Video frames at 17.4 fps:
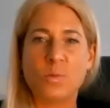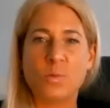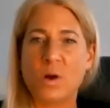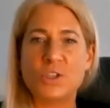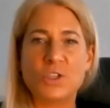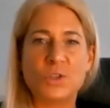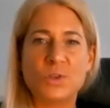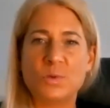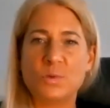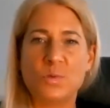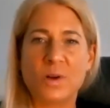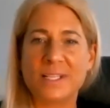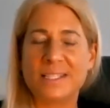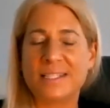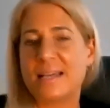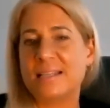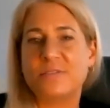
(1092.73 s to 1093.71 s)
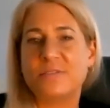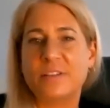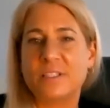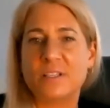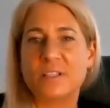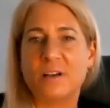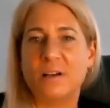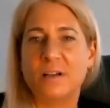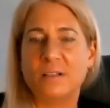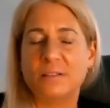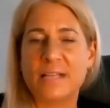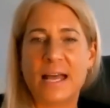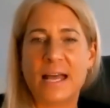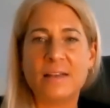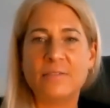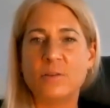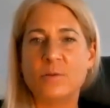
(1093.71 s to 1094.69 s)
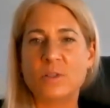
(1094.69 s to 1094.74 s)
one size fits all.
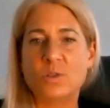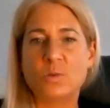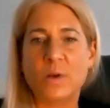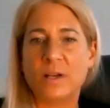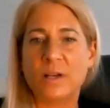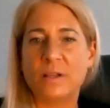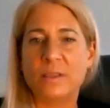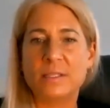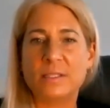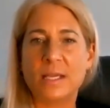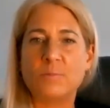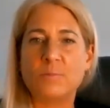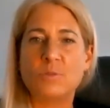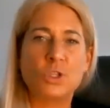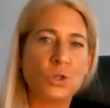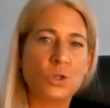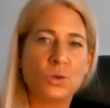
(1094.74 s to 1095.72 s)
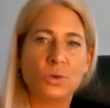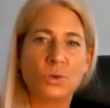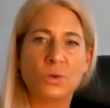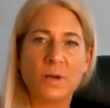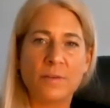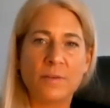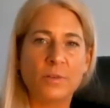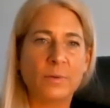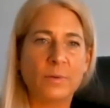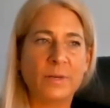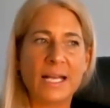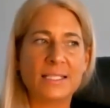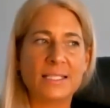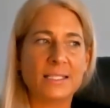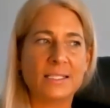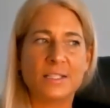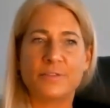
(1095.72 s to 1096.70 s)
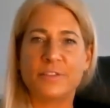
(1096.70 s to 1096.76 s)
Not everyone's wearing the same shoe. Everyone has
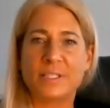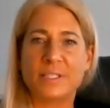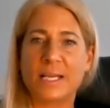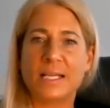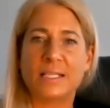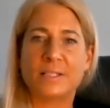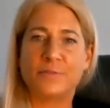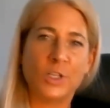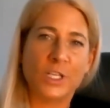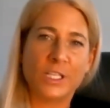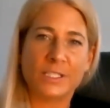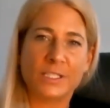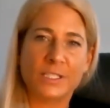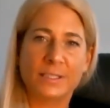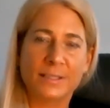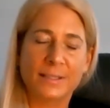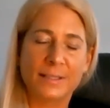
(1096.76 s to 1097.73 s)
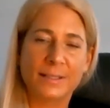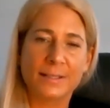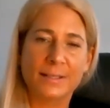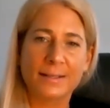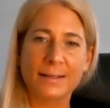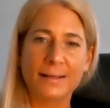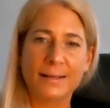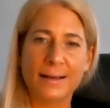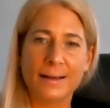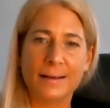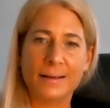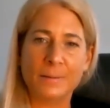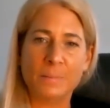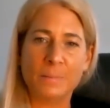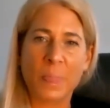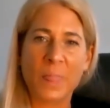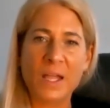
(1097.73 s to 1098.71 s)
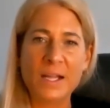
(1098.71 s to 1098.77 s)
a different size foot.
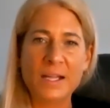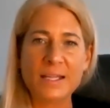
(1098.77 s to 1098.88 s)
Some